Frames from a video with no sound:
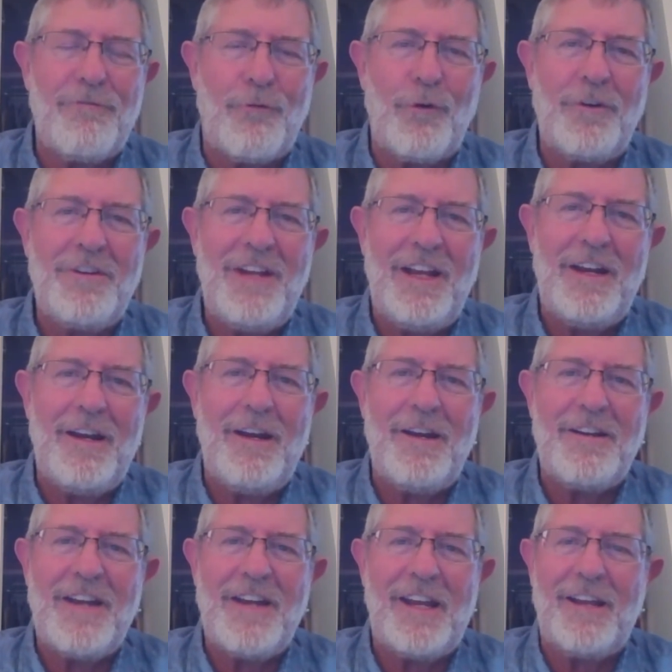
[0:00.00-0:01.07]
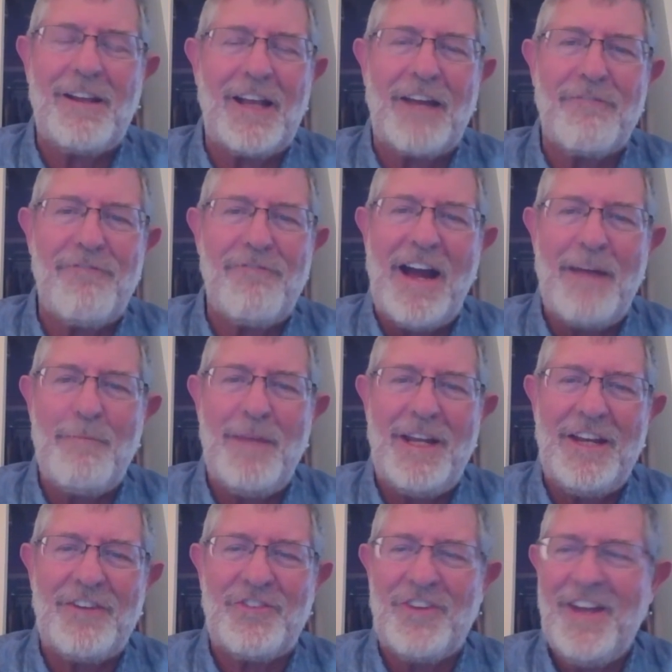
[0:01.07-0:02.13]
14, and it'd take you like 5
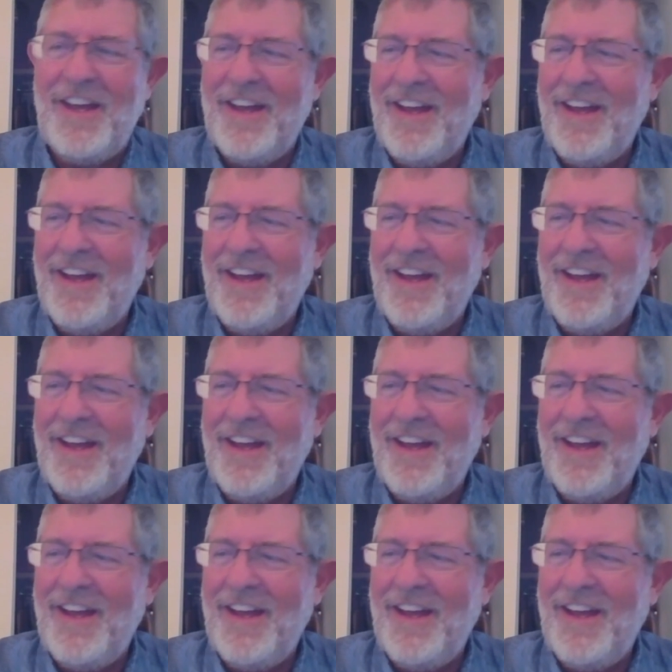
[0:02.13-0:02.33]
minutes.